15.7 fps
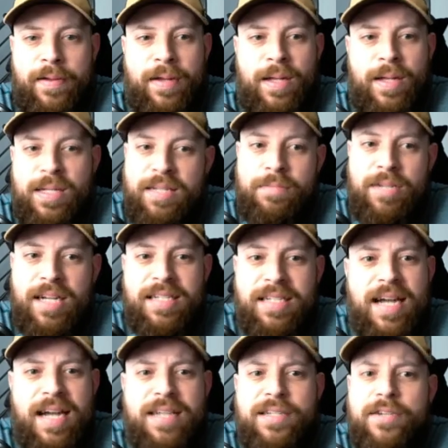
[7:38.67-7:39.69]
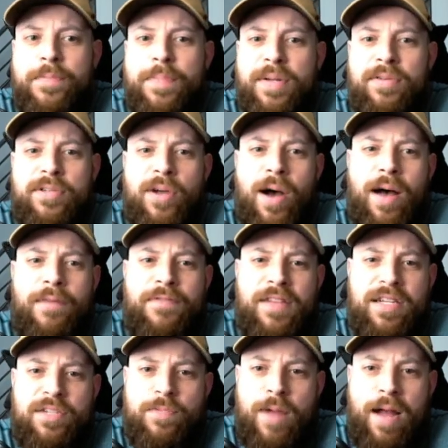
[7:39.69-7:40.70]
It seems like Dexter built off
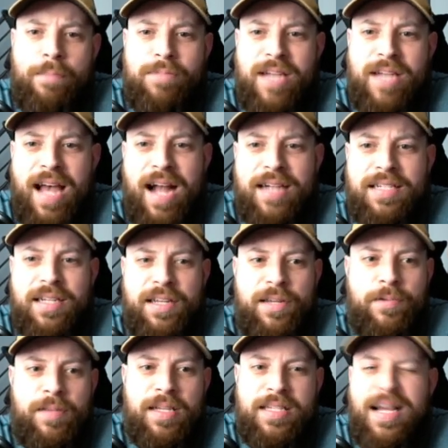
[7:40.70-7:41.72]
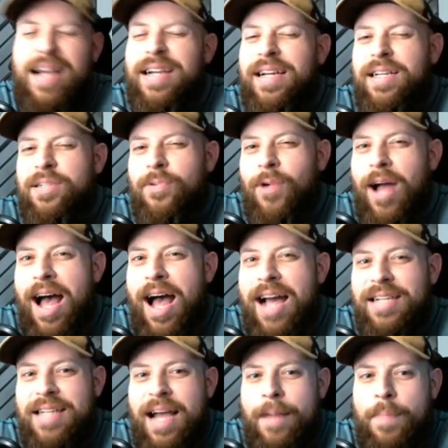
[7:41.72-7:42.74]
this rep to execute this on initial
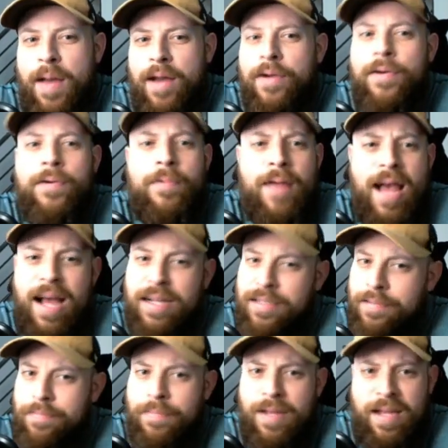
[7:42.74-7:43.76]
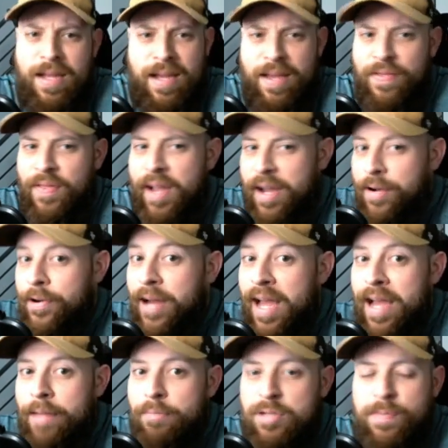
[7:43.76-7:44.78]
contact better as in later
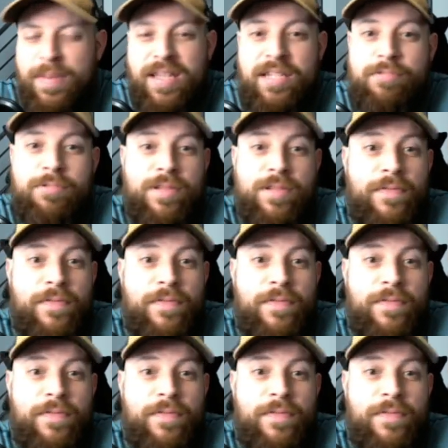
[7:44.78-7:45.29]
games, but this was the